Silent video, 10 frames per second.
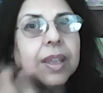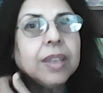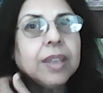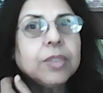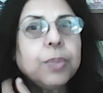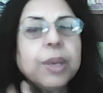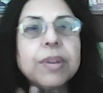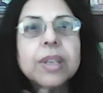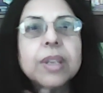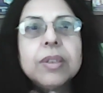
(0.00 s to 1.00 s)
his
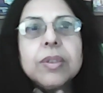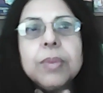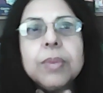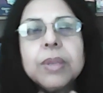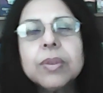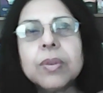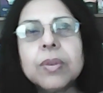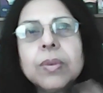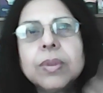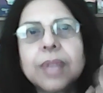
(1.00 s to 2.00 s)
period to be
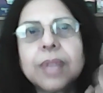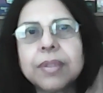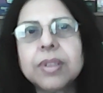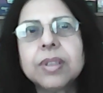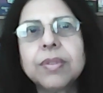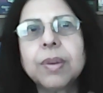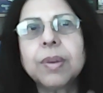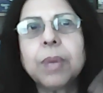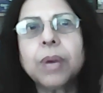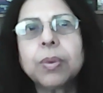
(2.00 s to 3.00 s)
so sensitive
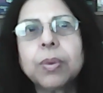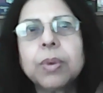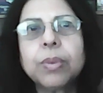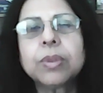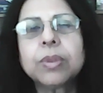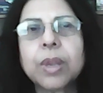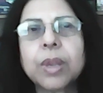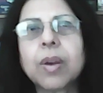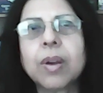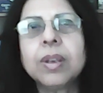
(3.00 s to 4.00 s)
about what was
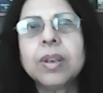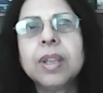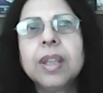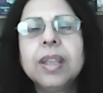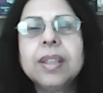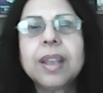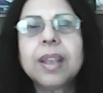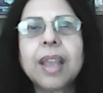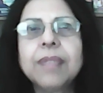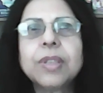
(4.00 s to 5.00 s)
going on in the
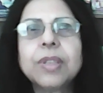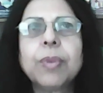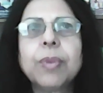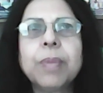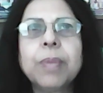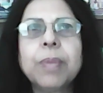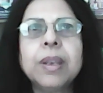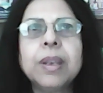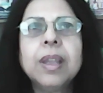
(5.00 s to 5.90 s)
lives of women